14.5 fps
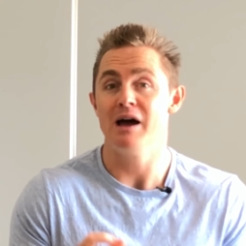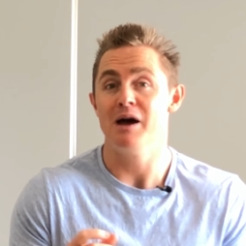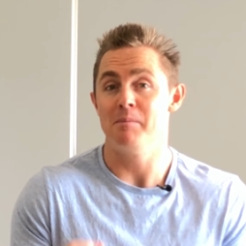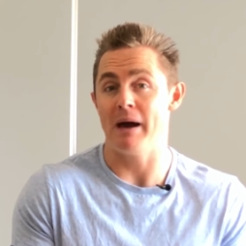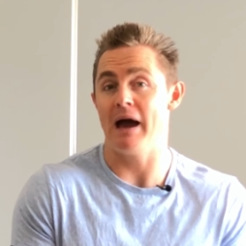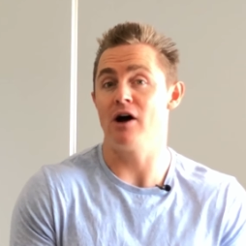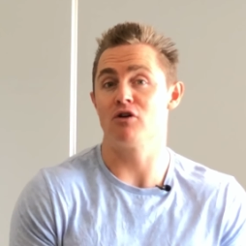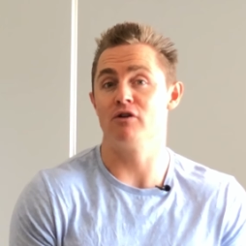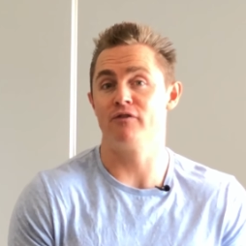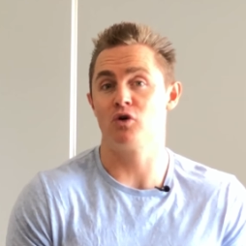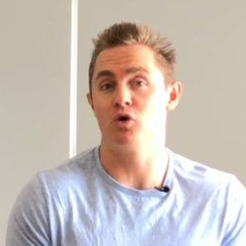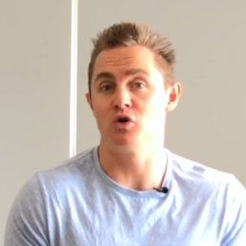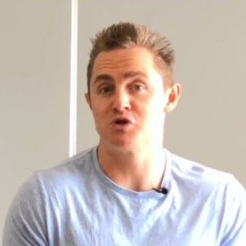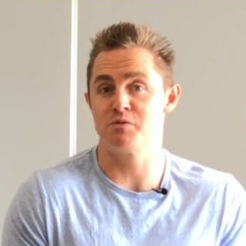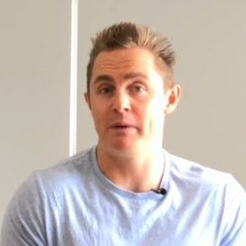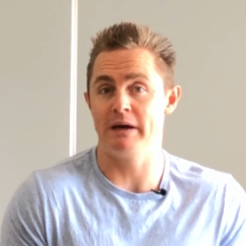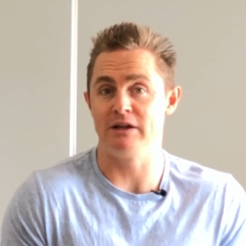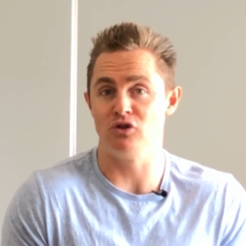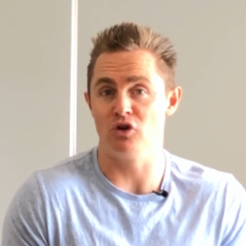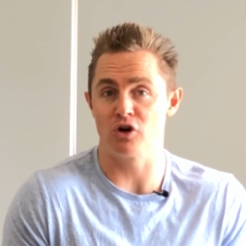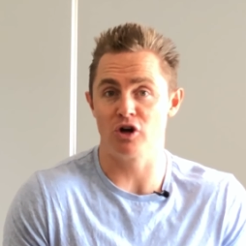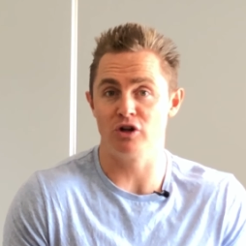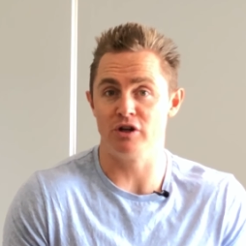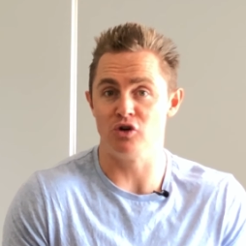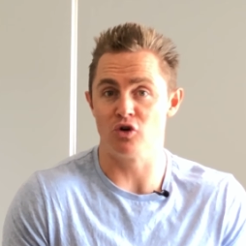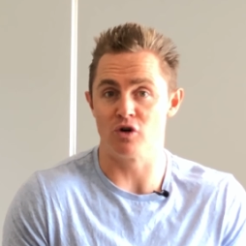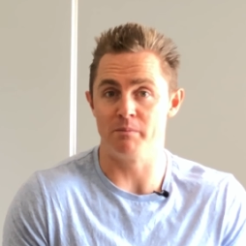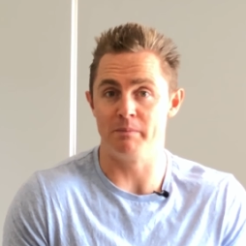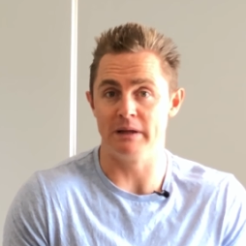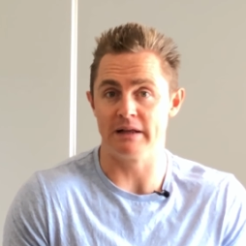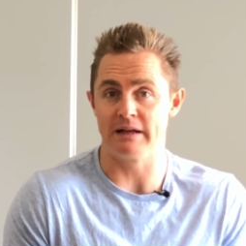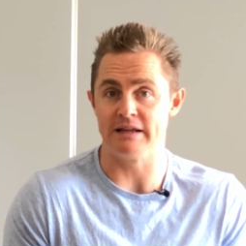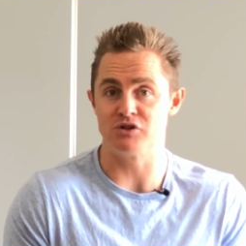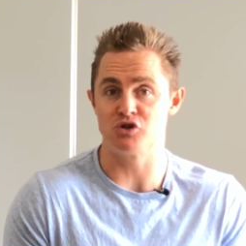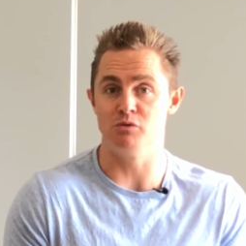Power, of course, being not only your ability to